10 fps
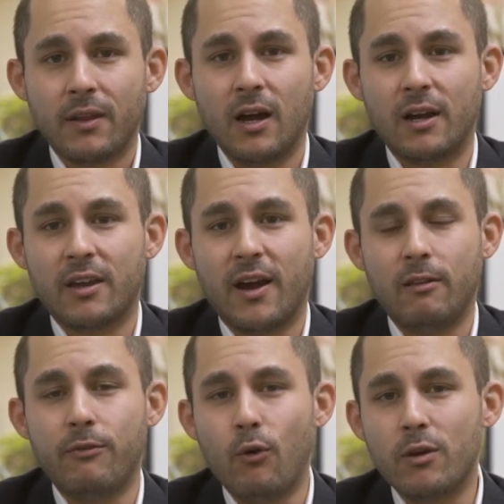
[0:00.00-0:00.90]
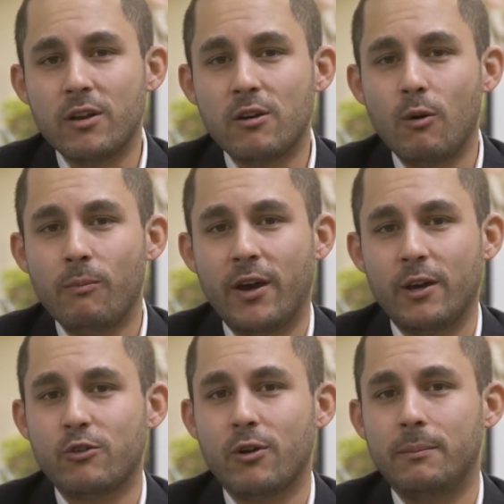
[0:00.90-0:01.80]
California home
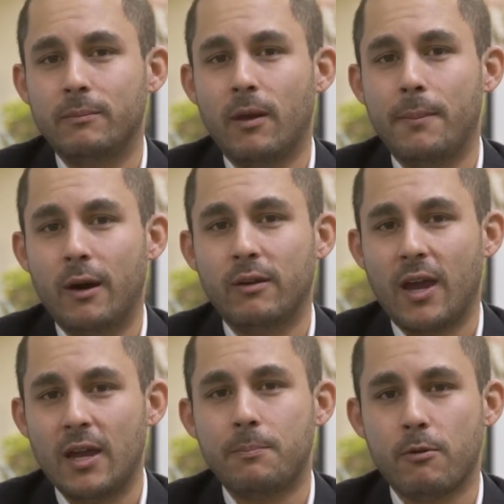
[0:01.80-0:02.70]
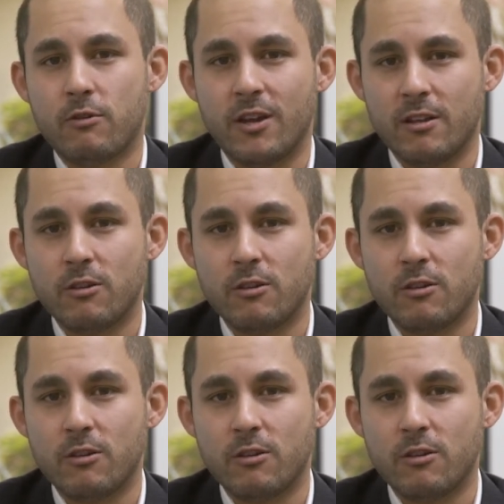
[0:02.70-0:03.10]
values are up about 8%,